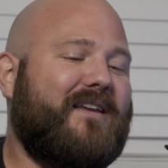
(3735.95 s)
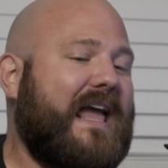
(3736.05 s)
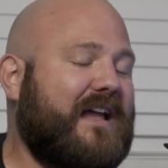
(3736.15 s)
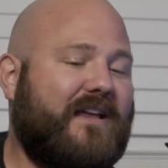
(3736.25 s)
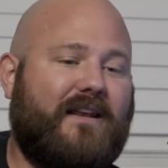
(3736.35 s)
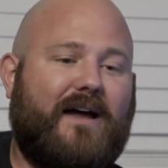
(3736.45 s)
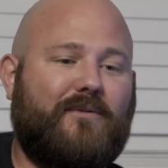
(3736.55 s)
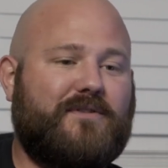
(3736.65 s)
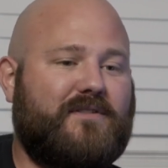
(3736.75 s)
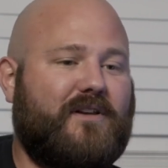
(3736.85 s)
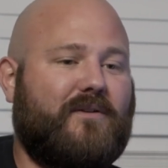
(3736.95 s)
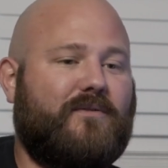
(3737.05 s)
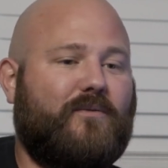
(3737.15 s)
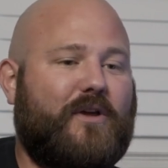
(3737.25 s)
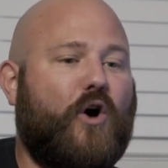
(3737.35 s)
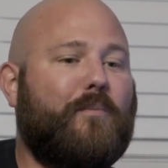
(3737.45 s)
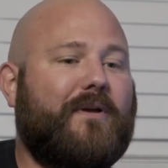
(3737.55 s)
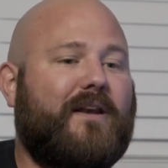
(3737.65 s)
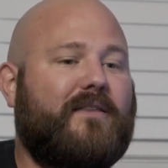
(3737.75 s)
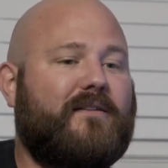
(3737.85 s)
and that was, we
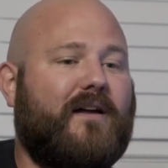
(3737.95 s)
opened.